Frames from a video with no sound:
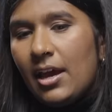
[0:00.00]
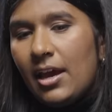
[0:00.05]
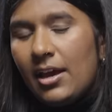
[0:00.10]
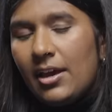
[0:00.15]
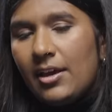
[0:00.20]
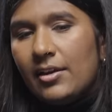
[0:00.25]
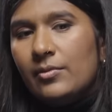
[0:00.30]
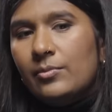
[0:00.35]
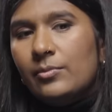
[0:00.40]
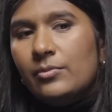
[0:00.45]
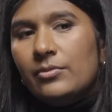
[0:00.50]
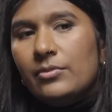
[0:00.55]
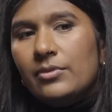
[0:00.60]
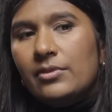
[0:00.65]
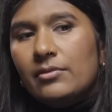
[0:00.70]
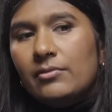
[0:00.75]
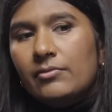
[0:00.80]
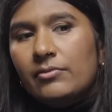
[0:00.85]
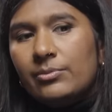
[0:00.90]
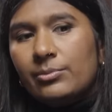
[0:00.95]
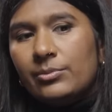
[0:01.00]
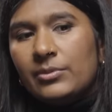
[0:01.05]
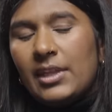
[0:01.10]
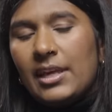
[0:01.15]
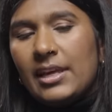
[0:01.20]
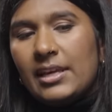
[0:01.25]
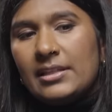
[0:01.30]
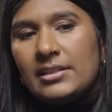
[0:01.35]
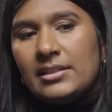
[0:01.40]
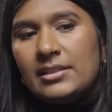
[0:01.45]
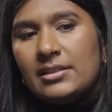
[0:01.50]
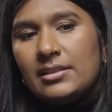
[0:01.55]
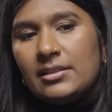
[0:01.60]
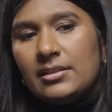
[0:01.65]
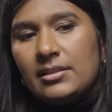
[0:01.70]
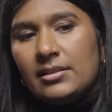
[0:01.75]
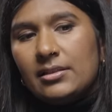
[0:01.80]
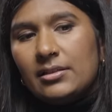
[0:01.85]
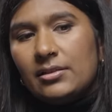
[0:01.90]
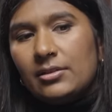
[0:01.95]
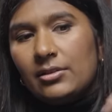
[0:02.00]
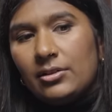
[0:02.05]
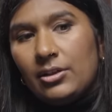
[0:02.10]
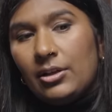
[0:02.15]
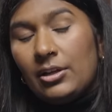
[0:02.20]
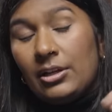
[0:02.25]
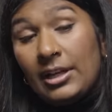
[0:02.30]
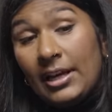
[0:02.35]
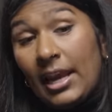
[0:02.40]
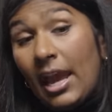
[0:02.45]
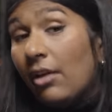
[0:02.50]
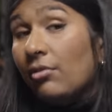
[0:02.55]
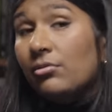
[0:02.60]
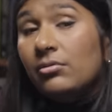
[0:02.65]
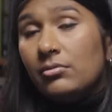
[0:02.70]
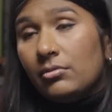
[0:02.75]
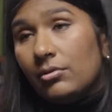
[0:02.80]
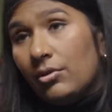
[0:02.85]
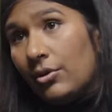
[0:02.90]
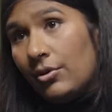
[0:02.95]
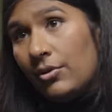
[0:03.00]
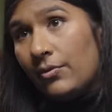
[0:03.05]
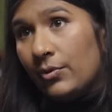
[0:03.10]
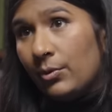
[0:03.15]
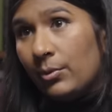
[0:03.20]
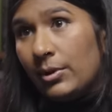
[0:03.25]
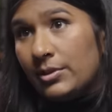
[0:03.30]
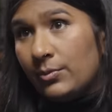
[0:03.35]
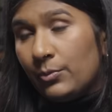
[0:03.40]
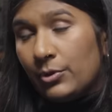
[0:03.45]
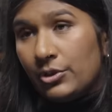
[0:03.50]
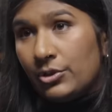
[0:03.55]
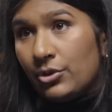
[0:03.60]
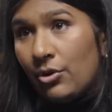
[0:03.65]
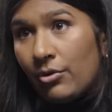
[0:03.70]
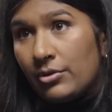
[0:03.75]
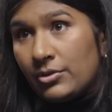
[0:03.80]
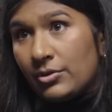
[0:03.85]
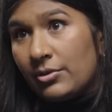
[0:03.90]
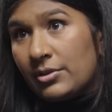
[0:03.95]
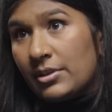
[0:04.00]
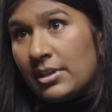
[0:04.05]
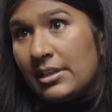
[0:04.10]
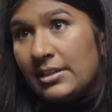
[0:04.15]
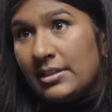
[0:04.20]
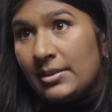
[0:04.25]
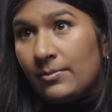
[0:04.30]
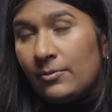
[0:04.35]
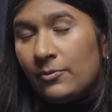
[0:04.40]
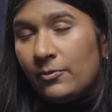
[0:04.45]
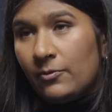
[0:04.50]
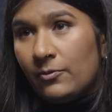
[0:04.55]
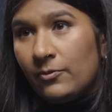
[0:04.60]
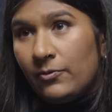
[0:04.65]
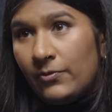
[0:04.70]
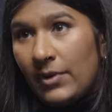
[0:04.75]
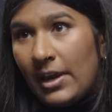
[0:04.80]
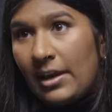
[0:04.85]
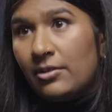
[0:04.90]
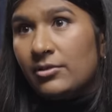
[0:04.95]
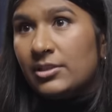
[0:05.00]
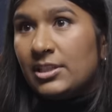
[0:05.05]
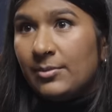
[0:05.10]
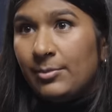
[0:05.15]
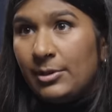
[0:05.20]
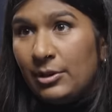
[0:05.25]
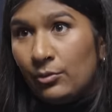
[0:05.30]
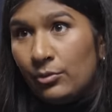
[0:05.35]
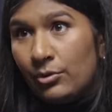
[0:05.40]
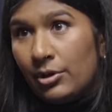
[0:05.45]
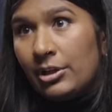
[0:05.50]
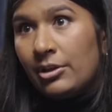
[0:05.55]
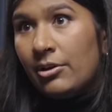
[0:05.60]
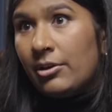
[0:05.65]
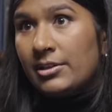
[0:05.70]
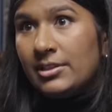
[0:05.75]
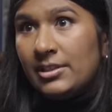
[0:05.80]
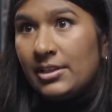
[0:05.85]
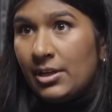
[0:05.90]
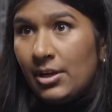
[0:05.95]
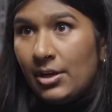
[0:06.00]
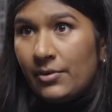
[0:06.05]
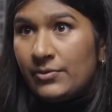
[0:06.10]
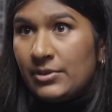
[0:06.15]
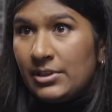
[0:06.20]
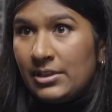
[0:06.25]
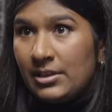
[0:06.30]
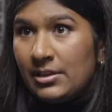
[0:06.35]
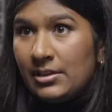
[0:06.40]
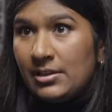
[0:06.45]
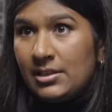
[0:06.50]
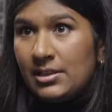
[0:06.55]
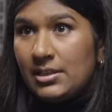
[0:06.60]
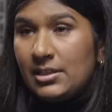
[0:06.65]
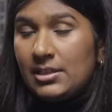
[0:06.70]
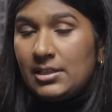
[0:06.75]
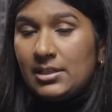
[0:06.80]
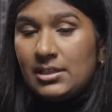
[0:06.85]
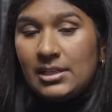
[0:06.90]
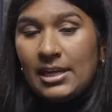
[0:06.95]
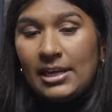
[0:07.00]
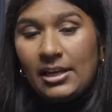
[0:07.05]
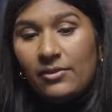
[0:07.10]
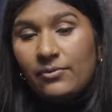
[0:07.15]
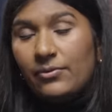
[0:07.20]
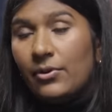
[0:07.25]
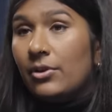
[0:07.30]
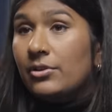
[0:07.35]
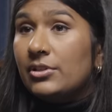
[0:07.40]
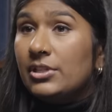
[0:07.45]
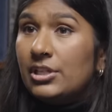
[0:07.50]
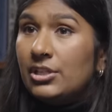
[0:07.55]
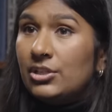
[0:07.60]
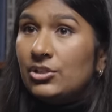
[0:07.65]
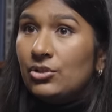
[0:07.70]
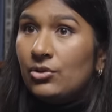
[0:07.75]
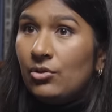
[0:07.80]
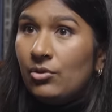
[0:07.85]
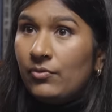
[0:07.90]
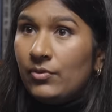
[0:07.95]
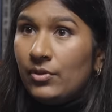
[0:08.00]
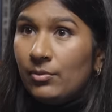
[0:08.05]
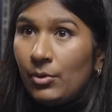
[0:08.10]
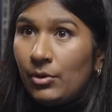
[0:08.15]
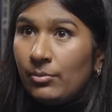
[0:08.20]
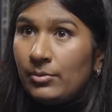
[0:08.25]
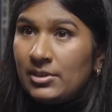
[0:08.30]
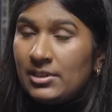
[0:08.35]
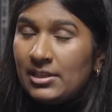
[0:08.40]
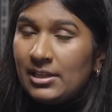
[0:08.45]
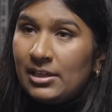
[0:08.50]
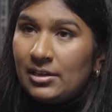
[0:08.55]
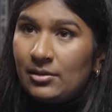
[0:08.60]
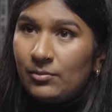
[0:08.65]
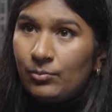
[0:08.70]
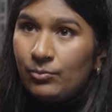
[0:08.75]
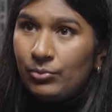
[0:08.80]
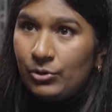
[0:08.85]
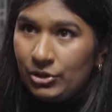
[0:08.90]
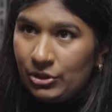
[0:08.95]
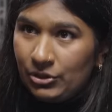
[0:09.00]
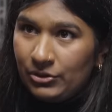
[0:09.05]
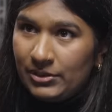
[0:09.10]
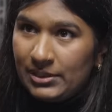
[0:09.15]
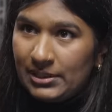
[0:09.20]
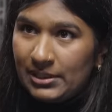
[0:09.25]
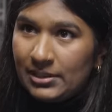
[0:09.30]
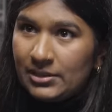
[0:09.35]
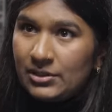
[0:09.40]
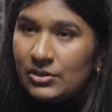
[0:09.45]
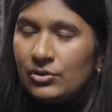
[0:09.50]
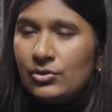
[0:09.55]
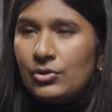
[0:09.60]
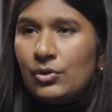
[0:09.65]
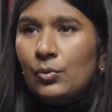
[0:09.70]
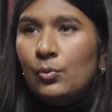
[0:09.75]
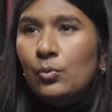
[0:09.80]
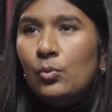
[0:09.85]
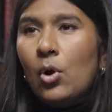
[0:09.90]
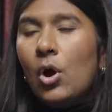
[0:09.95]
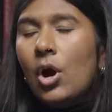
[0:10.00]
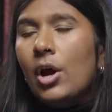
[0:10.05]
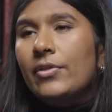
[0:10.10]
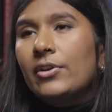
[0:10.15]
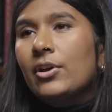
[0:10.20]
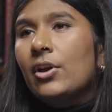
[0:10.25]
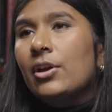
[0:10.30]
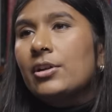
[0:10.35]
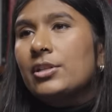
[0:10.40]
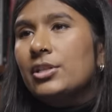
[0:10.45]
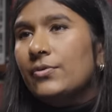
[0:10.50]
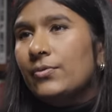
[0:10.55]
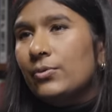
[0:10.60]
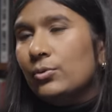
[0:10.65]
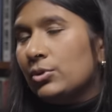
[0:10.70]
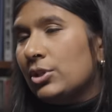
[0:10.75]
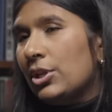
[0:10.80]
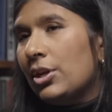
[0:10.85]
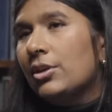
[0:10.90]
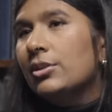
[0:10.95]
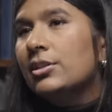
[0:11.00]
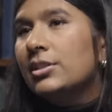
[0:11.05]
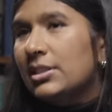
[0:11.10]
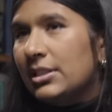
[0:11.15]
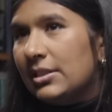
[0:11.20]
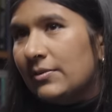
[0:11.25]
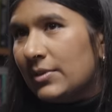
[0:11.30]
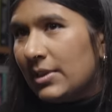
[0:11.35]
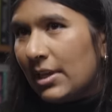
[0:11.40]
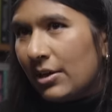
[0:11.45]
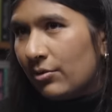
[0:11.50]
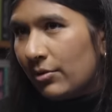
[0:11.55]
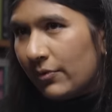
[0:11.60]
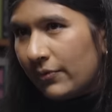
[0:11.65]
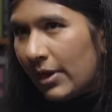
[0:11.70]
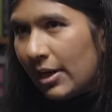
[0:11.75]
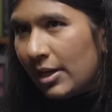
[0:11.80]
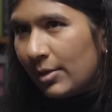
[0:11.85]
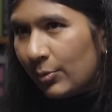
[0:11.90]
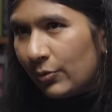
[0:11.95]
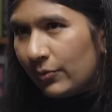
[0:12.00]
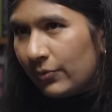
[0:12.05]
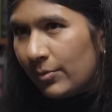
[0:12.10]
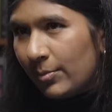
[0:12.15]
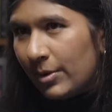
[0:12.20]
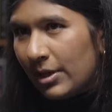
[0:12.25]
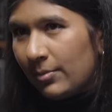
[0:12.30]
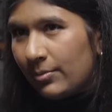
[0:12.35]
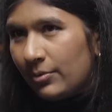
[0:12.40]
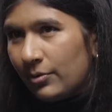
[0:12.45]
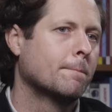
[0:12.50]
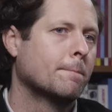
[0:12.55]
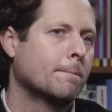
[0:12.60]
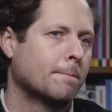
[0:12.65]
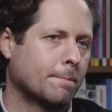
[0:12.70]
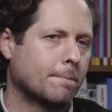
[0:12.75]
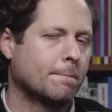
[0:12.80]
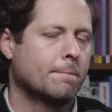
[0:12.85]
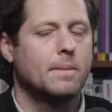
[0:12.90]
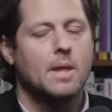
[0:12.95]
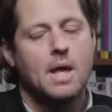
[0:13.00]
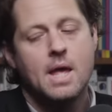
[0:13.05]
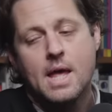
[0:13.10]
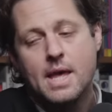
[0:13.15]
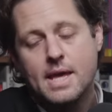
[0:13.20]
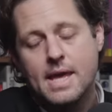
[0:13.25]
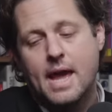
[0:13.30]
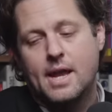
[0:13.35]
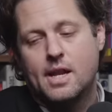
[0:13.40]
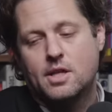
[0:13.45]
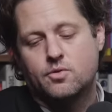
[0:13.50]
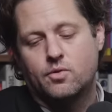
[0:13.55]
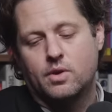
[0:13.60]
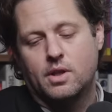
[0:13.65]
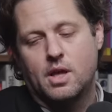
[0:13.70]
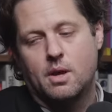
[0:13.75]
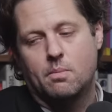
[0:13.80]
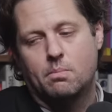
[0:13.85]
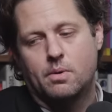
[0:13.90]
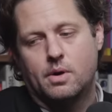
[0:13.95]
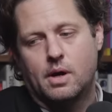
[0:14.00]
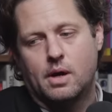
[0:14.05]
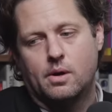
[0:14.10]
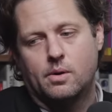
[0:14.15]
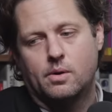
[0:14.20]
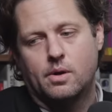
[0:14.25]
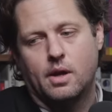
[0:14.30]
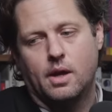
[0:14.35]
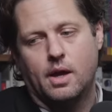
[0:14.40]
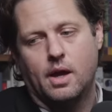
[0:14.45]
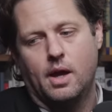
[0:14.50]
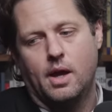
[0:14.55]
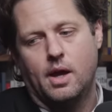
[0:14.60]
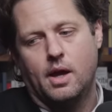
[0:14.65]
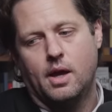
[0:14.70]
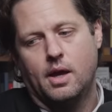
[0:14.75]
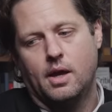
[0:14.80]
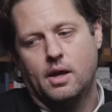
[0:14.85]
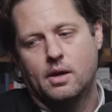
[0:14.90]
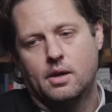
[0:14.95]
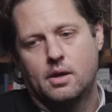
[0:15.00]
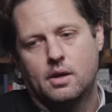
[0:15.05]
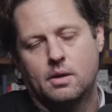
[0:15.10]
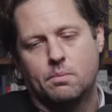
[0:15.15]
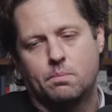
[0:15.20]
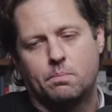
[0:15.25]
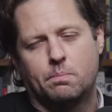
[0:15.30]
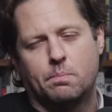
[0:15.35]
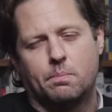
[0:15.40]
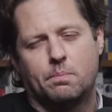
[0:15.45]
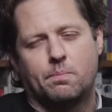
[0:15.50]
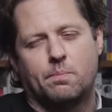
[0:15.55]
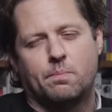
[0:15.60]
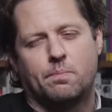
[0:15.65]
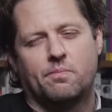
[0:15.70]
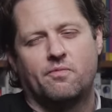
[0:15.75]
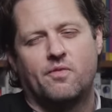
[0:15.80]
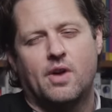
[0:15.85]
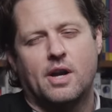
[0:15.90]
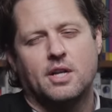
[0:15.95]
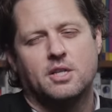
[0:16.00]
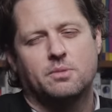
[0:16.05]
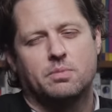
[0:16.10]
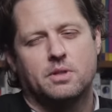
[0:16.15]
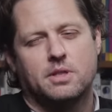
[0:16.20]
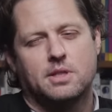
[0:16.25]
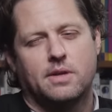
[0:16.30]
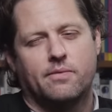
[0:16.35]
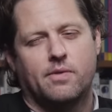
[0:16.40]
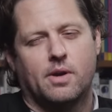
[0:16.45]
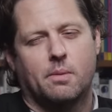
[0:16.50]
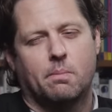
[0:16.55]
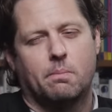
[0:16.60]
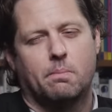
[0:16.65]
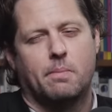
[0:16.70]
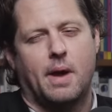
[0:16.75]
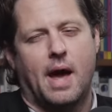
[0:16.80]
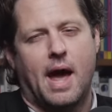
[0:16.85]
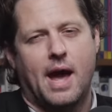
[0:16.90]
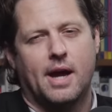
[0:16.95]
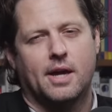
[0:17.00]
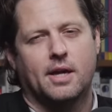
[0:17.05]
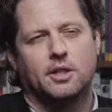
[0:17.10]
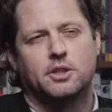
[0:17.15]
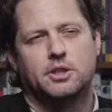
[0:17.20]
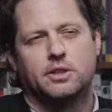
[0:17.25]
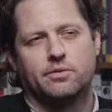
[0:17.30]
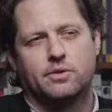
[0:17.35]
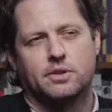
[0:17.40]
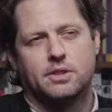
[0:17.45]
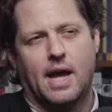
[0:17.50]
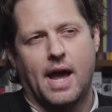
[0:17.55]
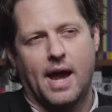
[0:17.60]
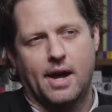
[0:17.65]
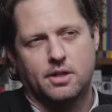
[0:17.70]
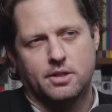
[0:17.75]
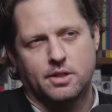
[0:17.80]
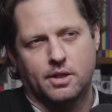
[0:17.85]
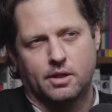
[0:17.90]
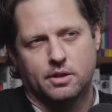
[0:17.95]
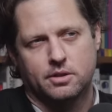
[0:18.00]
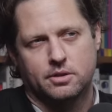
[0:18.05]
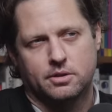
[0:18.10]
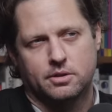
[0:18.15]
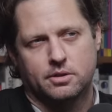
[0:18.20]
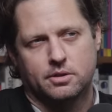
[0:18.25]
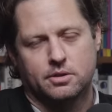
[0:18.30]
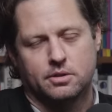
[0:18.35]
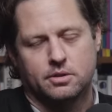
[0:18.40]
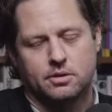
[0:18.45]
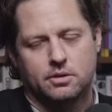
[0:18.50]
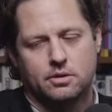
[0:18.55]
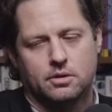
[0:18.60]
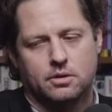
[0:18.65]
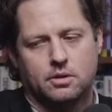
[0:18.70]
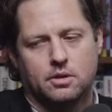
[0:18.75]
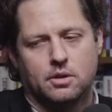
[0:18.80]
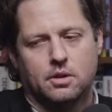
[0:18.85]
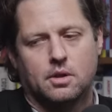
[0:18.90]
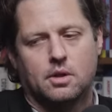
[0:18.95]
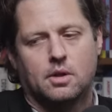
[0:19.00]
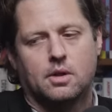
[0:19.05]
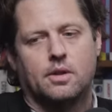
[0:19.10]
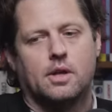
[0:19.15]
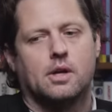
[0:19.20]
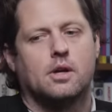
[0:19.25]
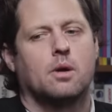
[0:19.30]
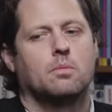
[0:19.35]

Um, there's an account of the ways in which horizontalism fails to be organized enough to take advantage of the moments that it produces. Mm-hmm. So what are the kinds of alternatives that are available for people? Mm-hmm. Yeah, and it's really about a, a very specific package of tactics that